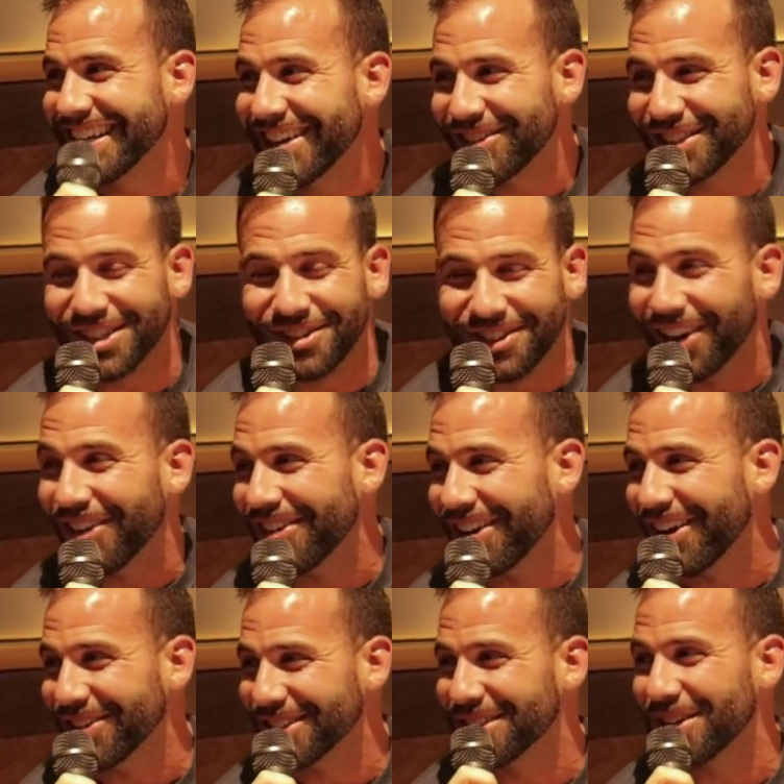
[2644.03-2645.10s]
What you don't
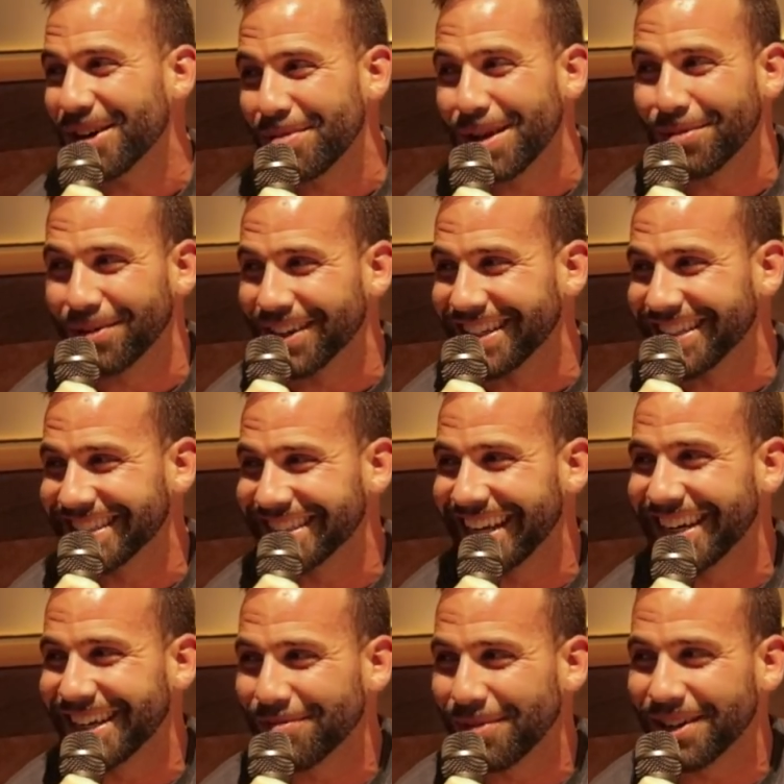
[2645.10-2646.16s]
know is 30 people are
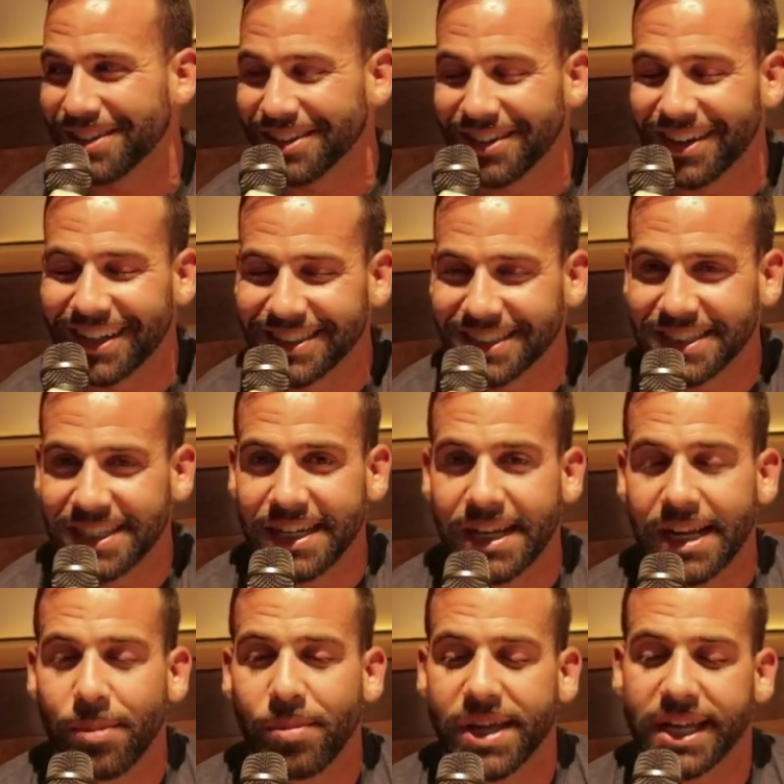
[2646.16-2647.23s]
descending upon your garage.
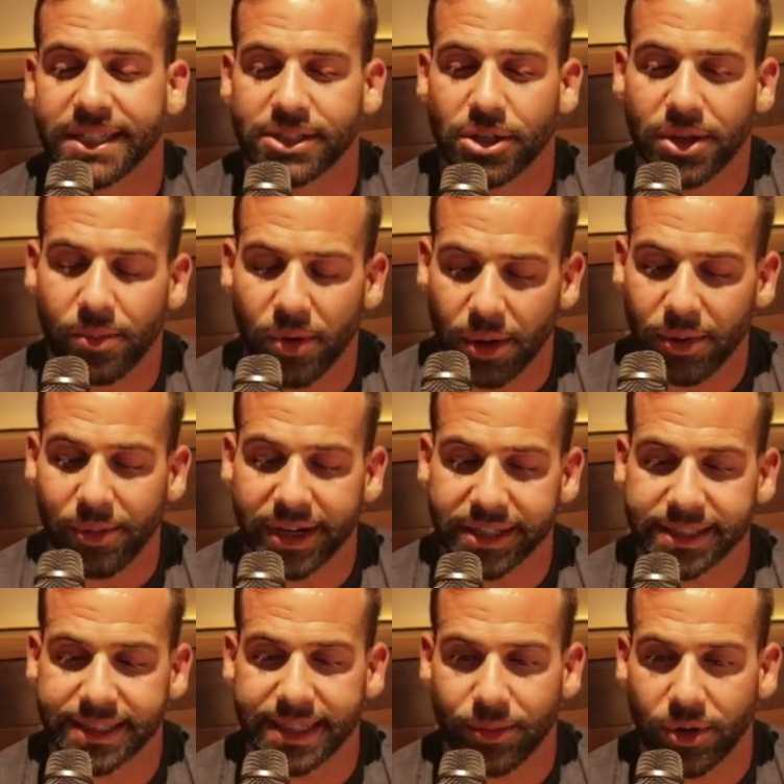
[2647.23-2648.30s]
But yeah, so the Barbell
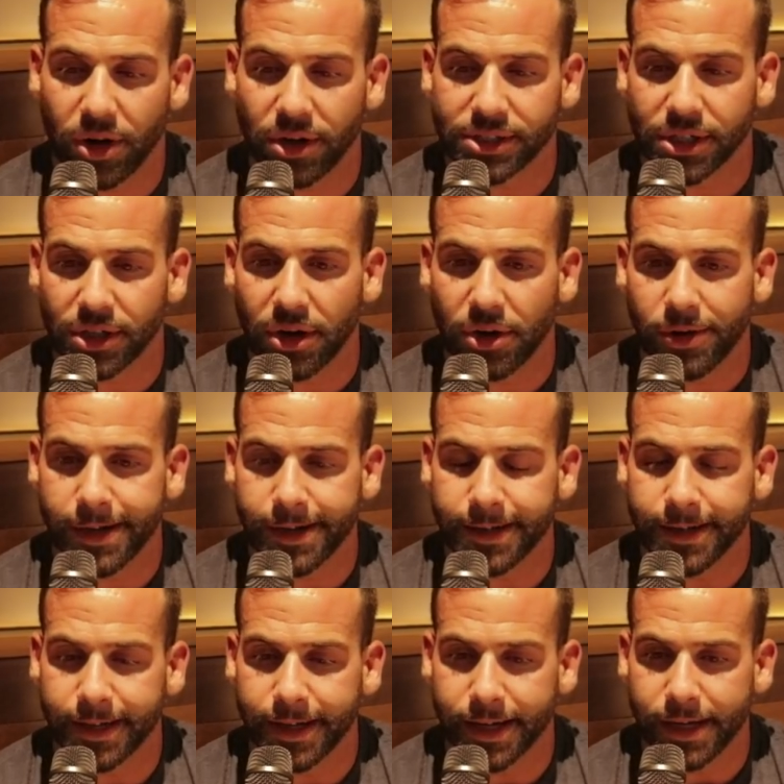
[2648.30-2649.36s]
Medicine seminars are
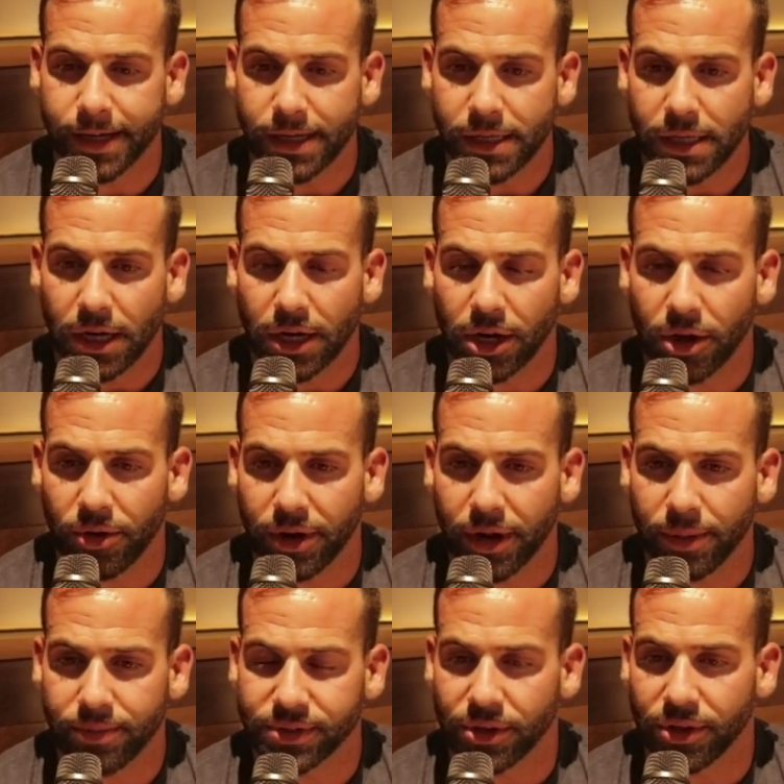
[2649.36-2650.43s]
going
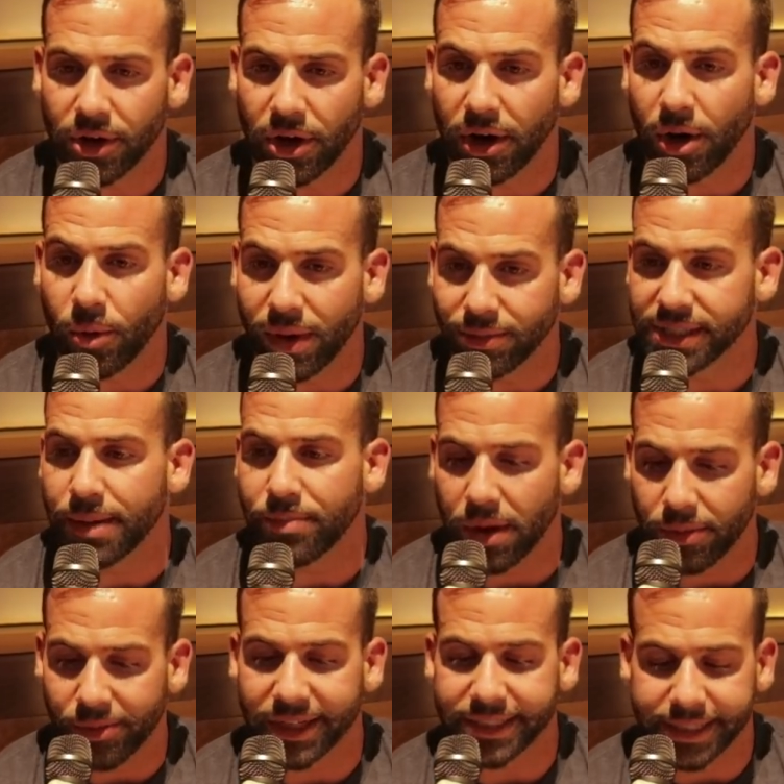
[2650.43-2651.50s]
up. So they're on our website,
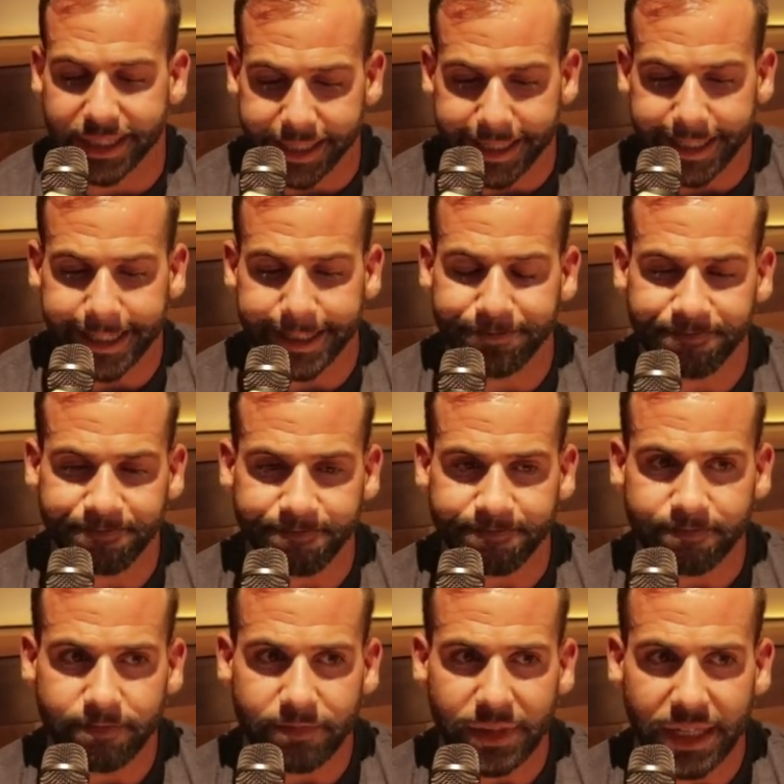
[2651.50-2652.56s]
barbellmedicine.com.
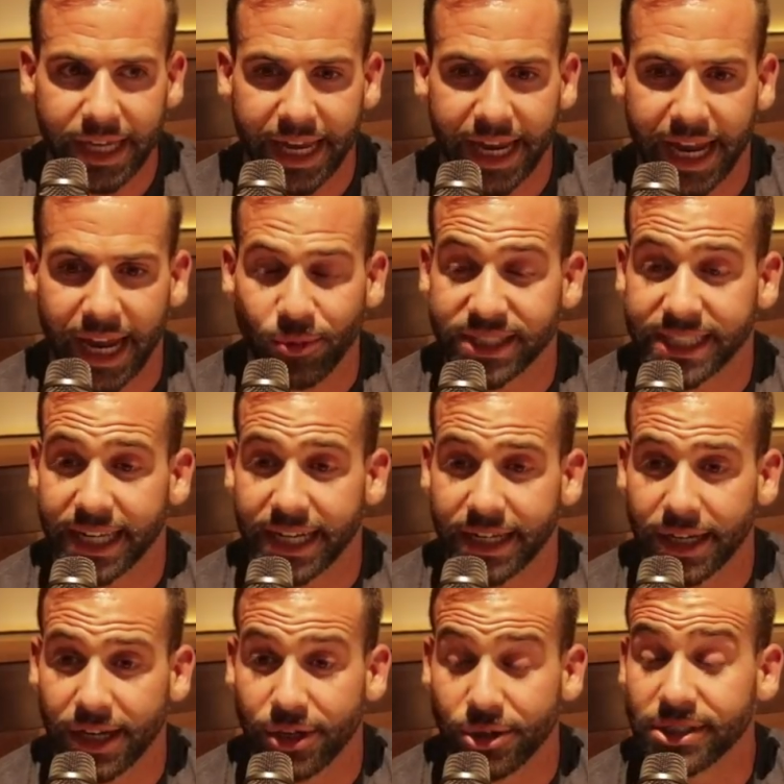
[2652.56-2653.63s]
And we send
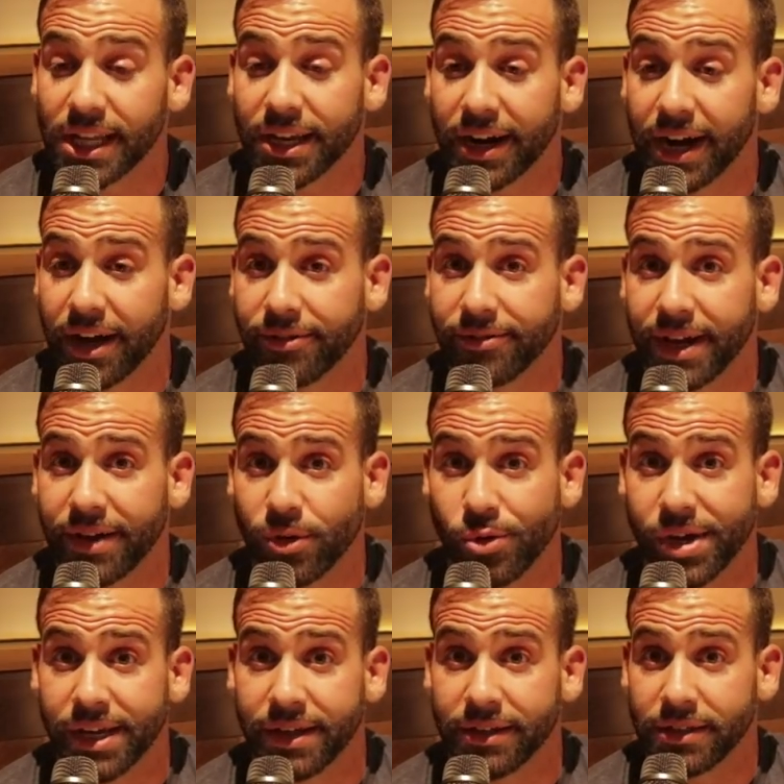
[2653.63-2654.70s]
a newsletter out every
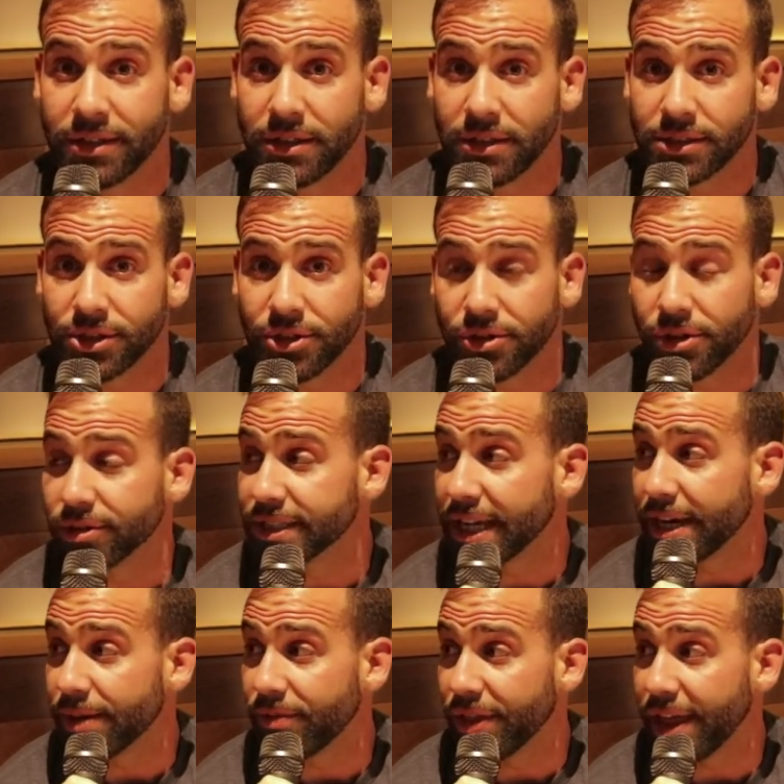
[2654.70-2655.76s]
week. So you can go
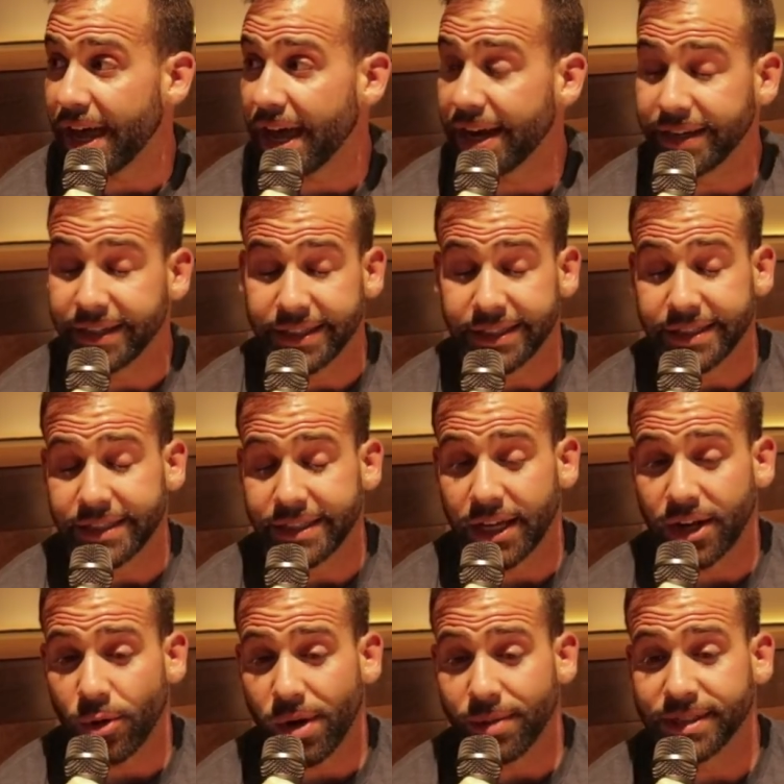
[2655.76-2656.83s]
sign up for that
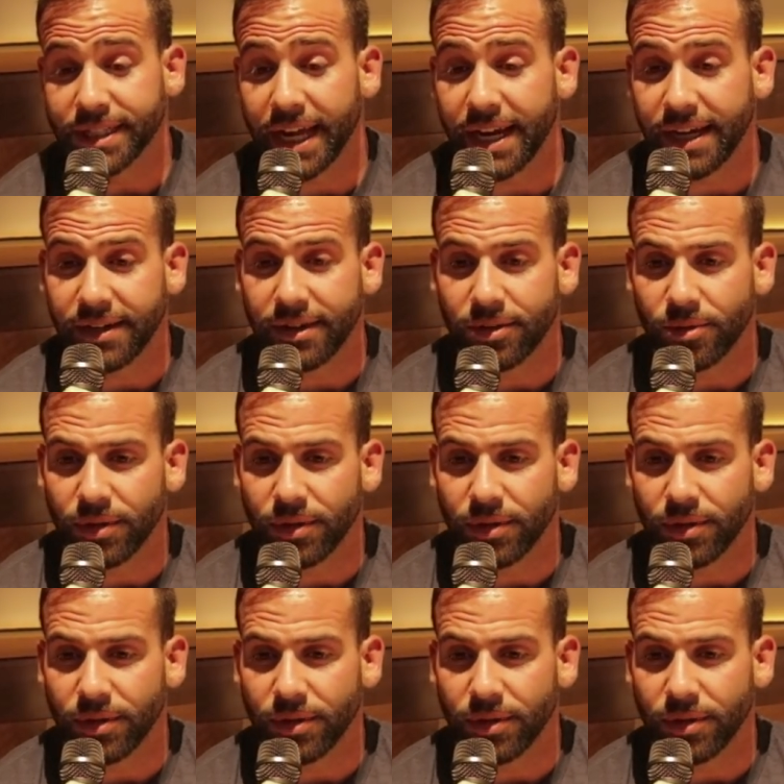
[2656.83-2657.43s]
at our website.